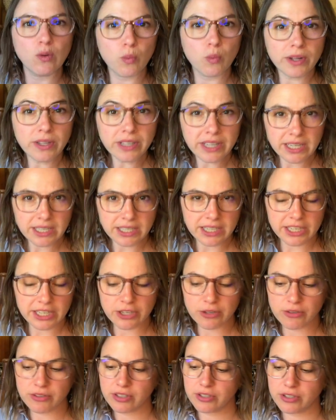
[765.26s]
we'll
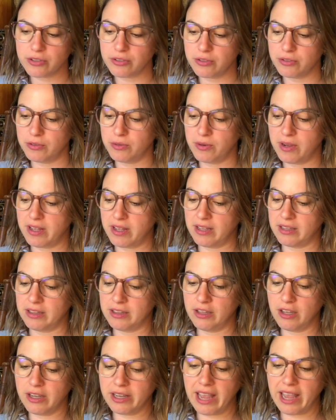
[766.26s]
continue to
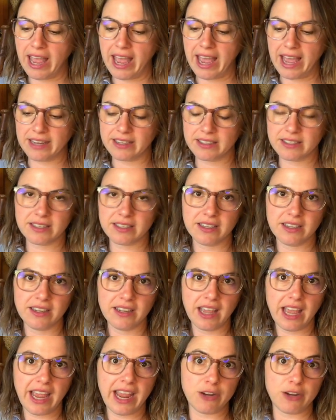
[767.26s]
look at
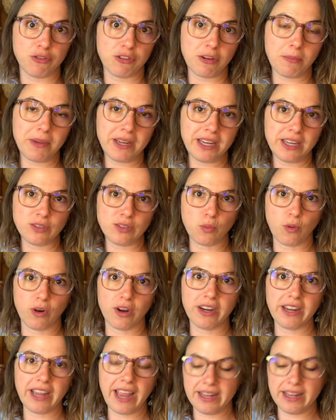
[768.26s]
Andrea Beaty's
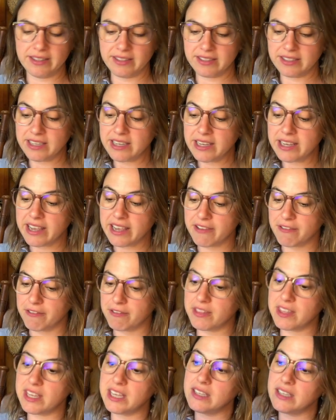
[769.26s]
work and see if
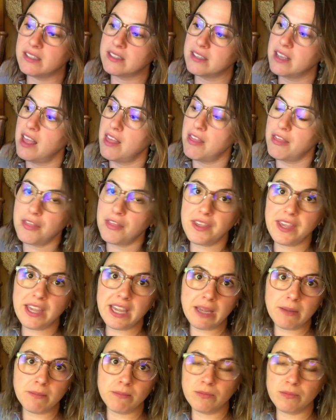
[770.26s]
these
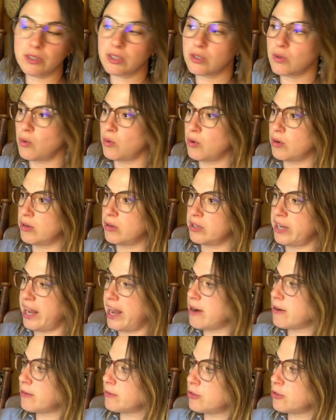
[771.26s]
themes or
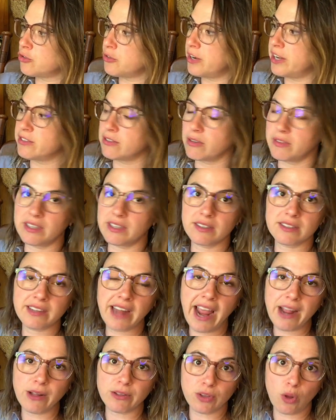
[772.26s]
character traits or these
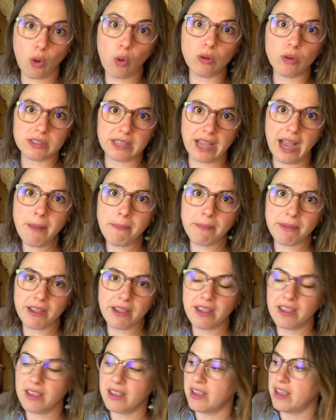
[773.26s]
styles hold up.
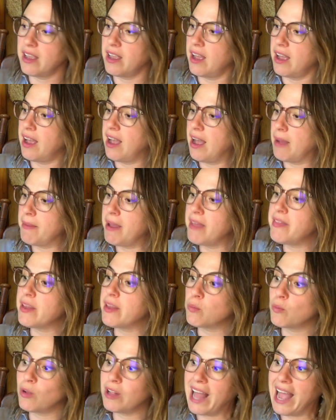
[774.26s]
And
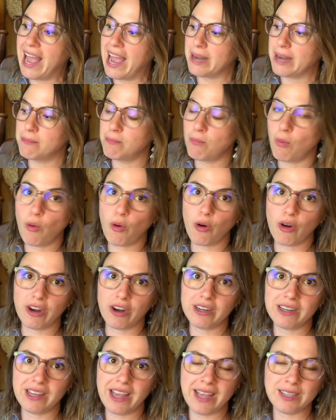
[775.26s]
then we'll add
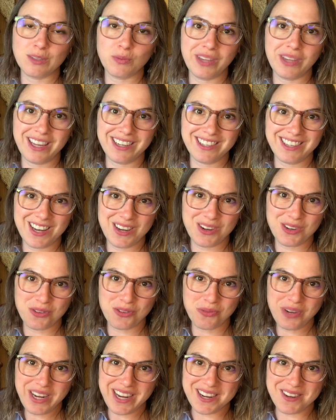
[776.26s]
more as we continue to
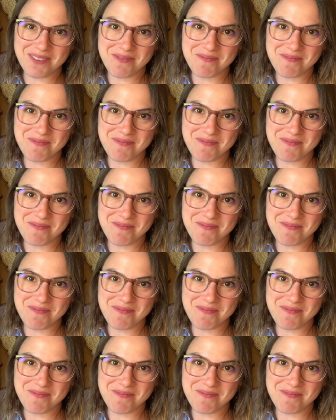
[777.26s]
read.